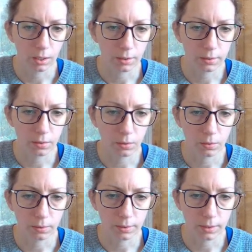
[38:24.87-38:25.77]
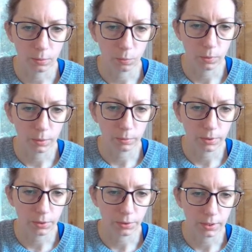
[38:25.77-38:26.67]
So you'll see the wood will
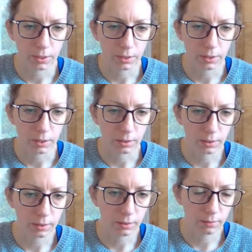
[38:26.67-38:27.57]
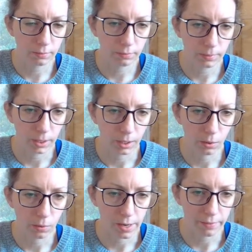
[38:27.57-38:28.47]
turn into this
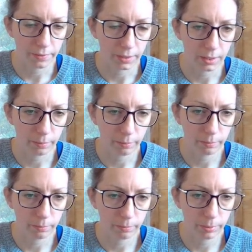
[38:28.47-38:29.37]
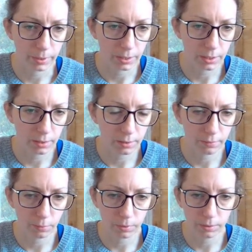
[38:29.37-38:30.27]
graphic print
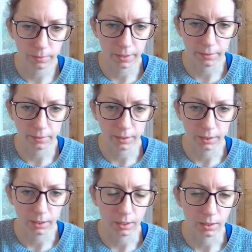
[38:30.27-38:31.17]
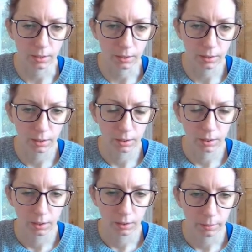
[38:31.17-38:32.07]
of wood rather than the
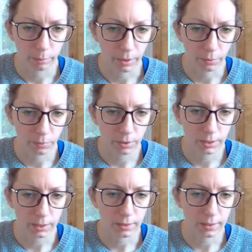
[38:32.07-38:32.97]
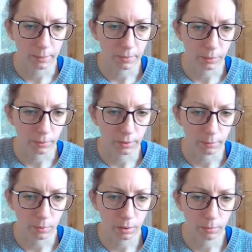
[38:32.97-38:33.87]
brown wood, and the same thing with the
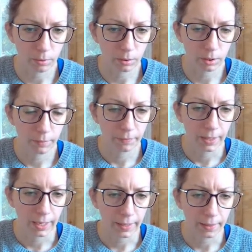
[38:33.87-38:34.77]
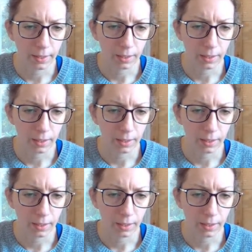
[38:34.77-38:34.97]
marble. And